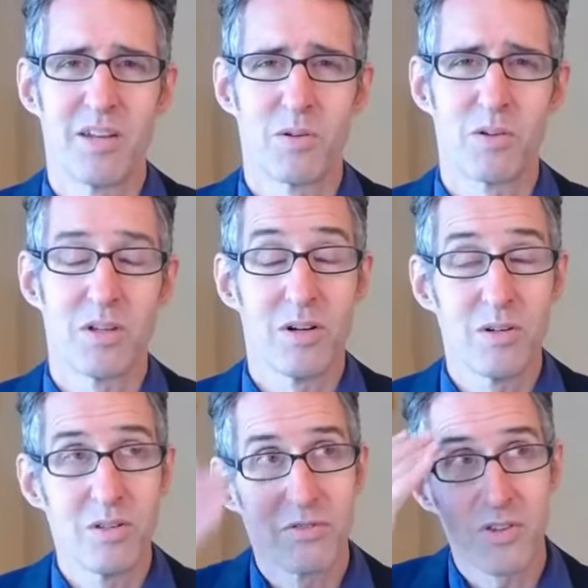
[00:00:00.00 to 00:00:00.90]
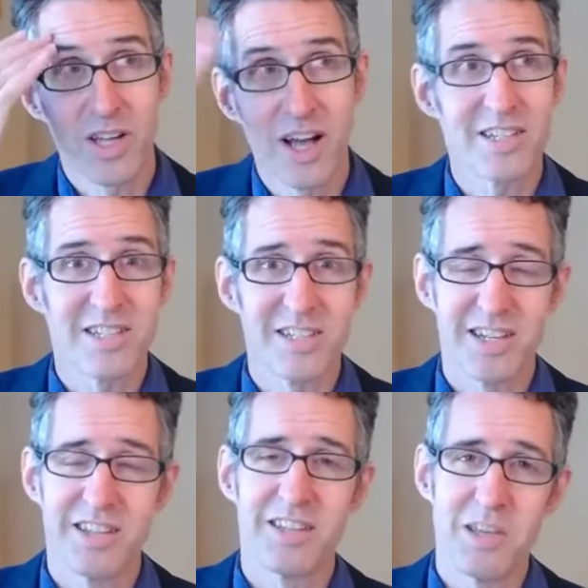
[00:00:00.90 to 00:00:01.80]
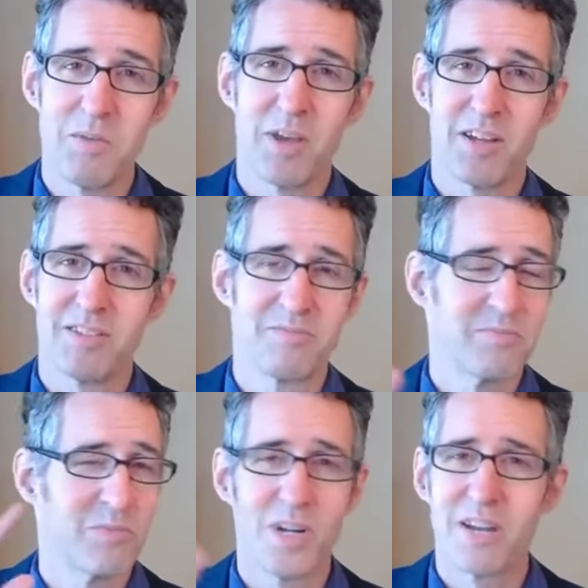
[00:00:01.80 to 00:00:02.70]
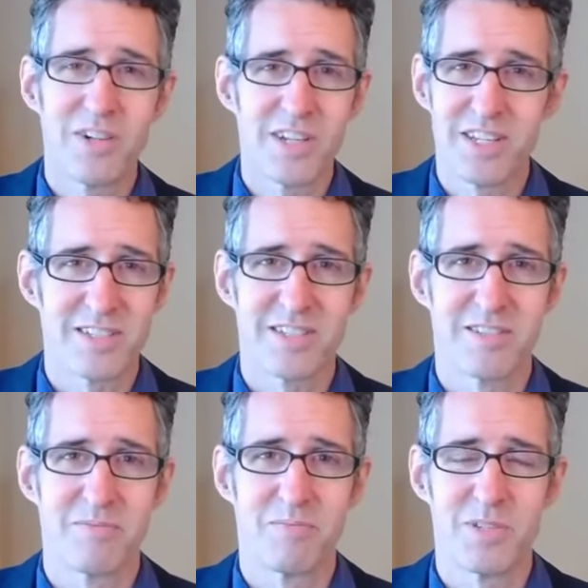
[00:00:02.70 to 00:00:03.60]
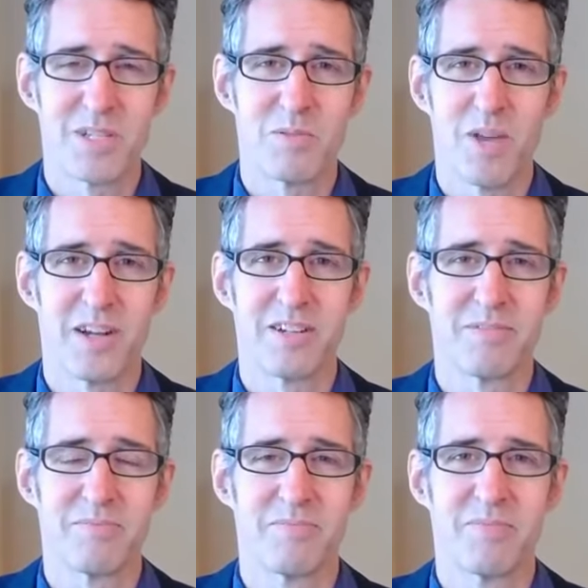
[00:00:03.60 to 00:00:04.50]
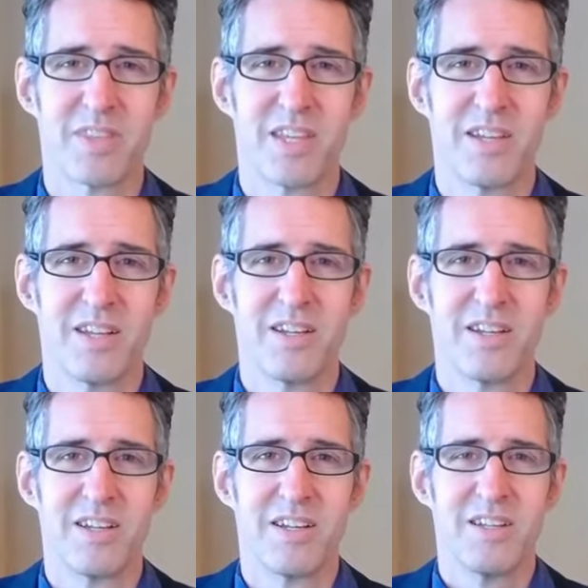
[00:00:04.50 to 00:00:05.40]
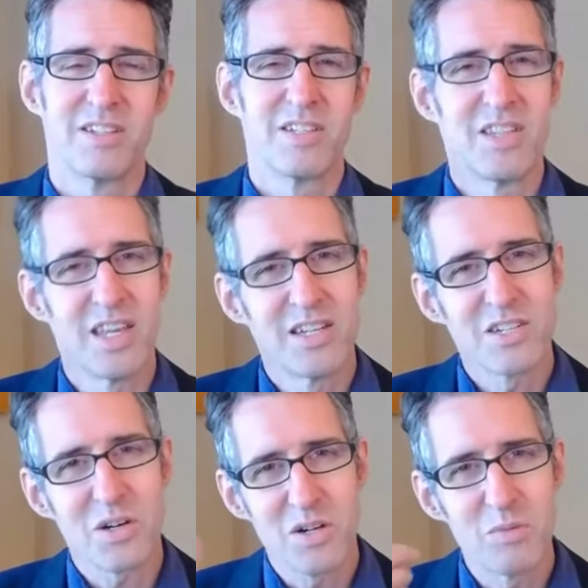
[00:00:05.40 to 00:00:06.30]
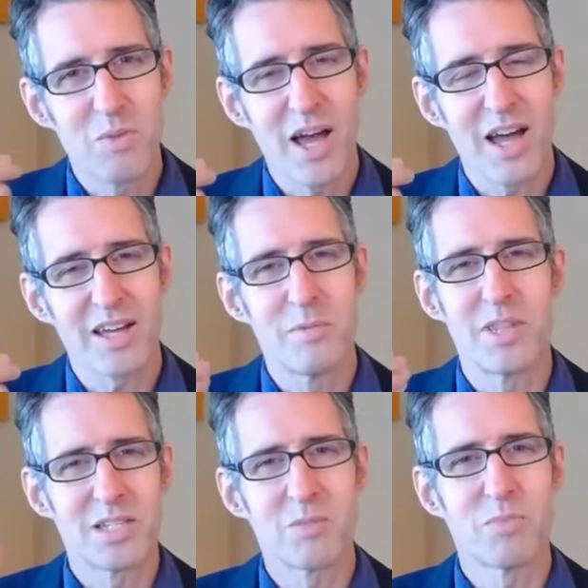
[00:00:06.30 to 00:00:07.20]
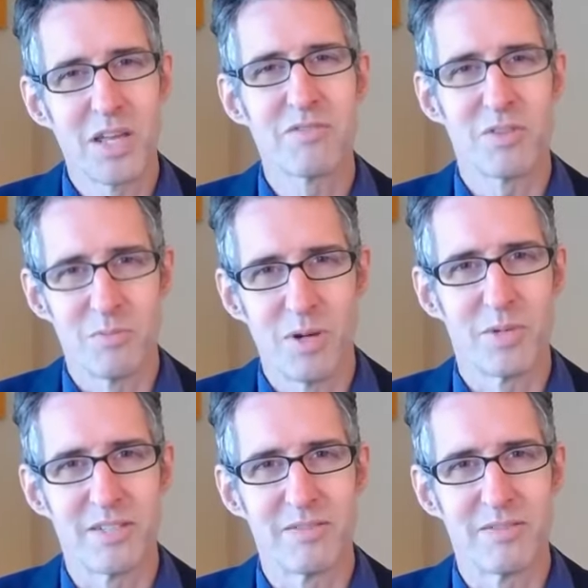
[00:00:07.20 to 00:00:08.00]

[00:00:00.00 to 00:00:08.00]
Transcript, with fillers: Or you, oh, you forgot to send the email, whatever it is, doesn't matter. To then turn back, I mean, that's a painful moment.